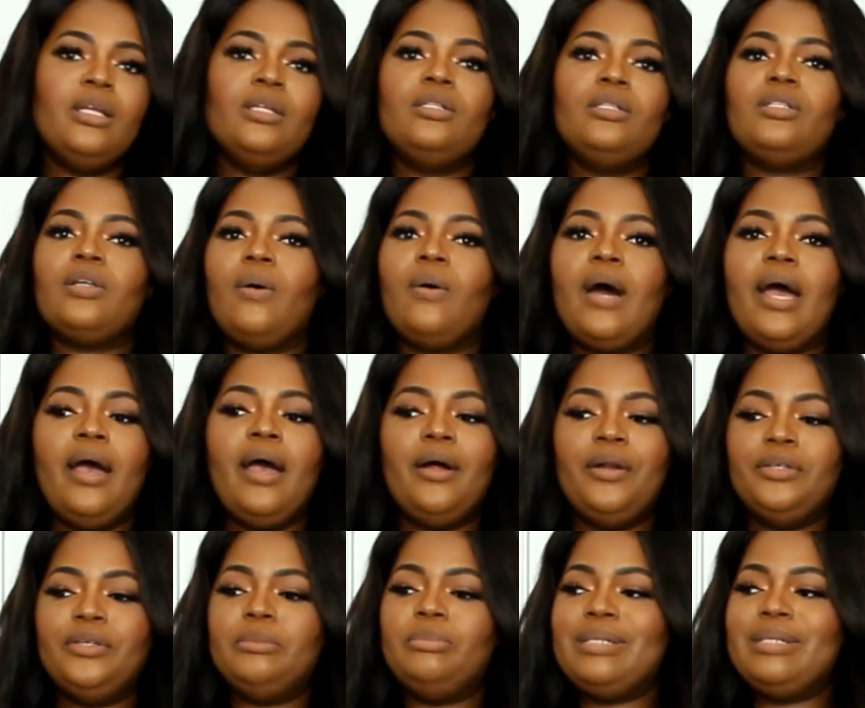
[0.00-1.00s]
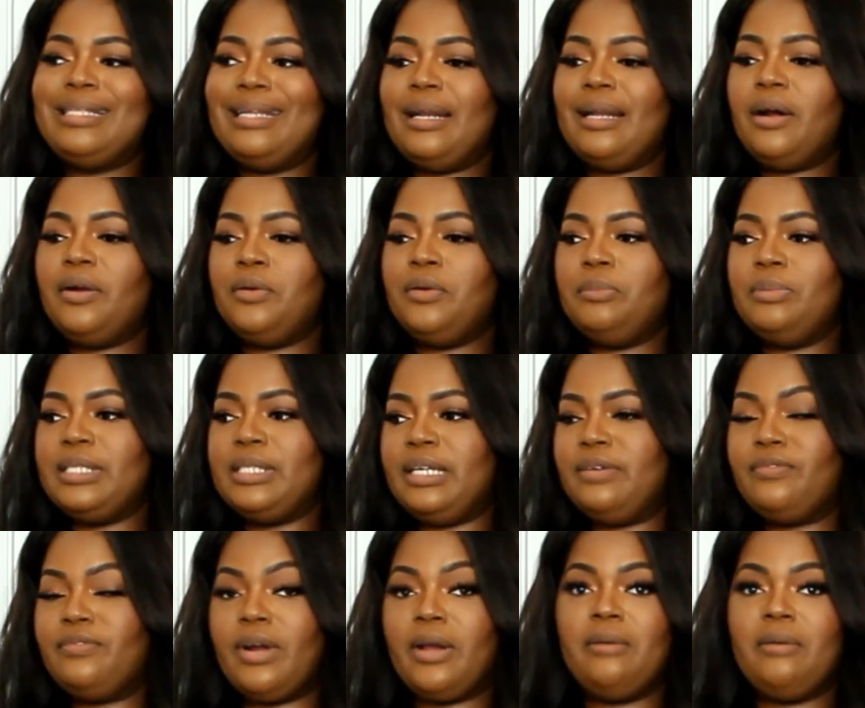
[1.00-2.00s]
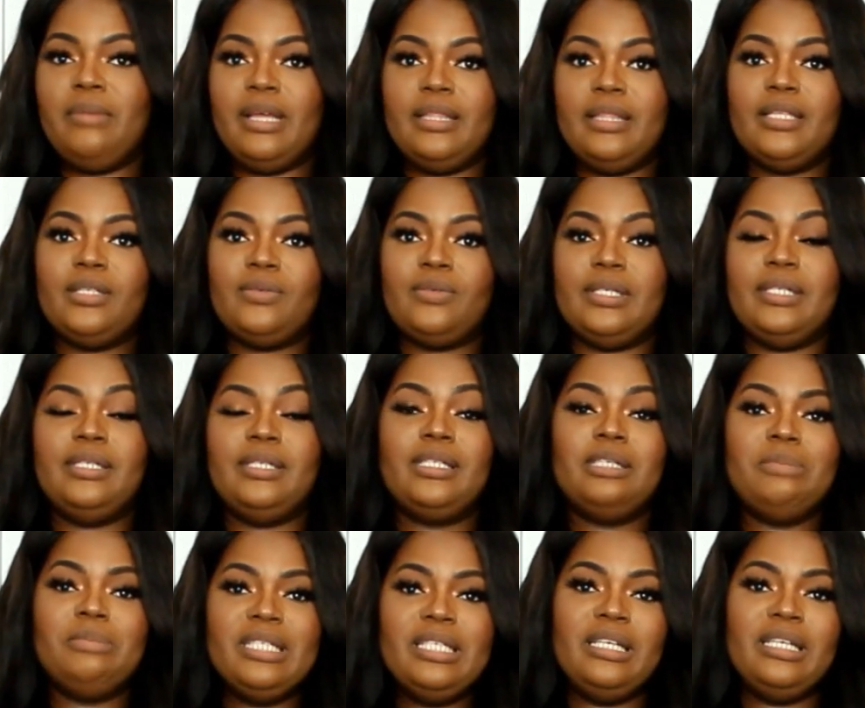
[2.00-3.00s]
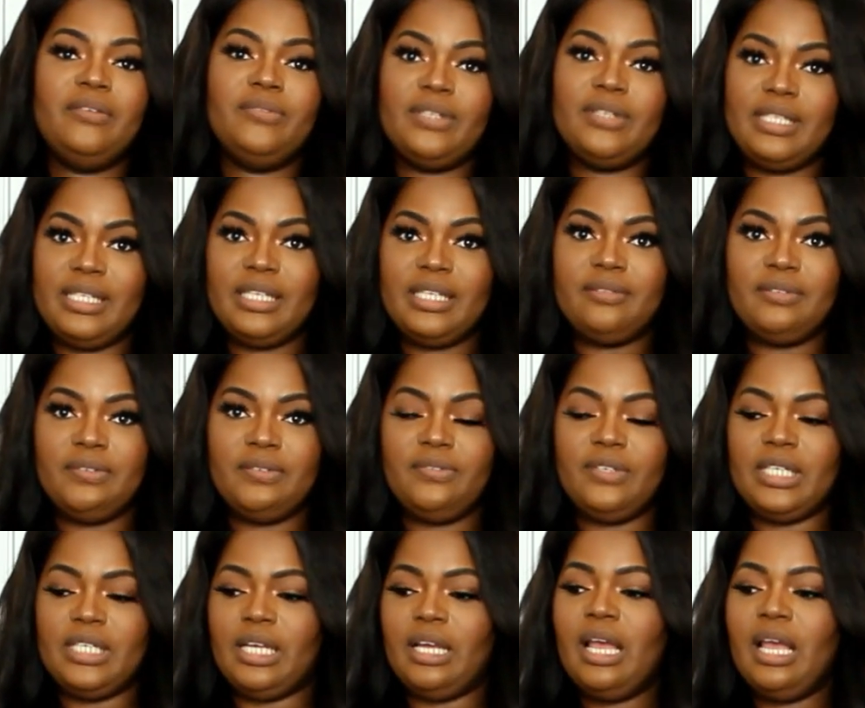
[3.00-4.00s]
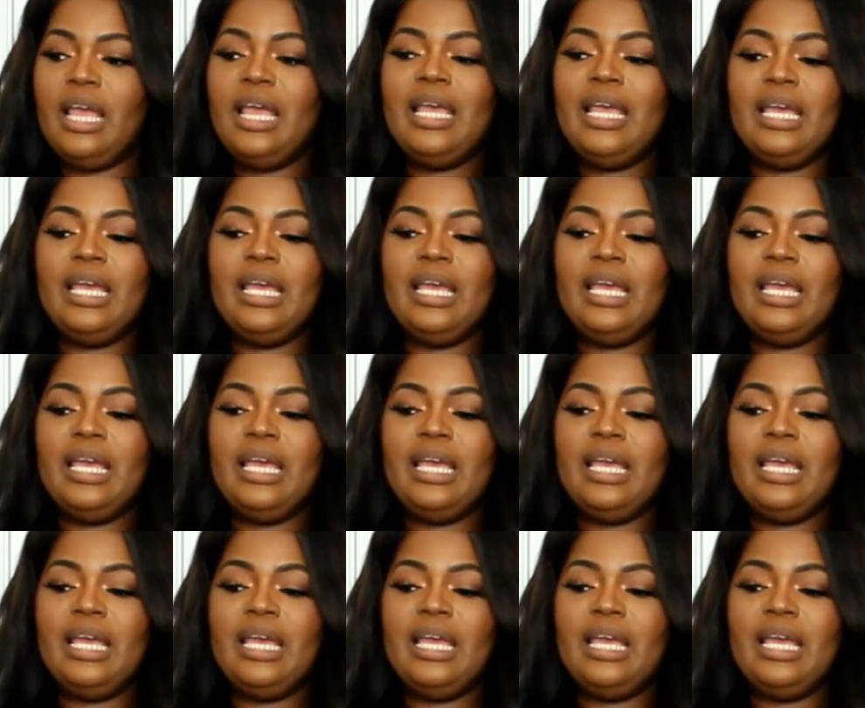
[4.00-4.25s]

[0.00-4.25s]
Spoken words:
So 100% recommend this one, and especially for $6.50,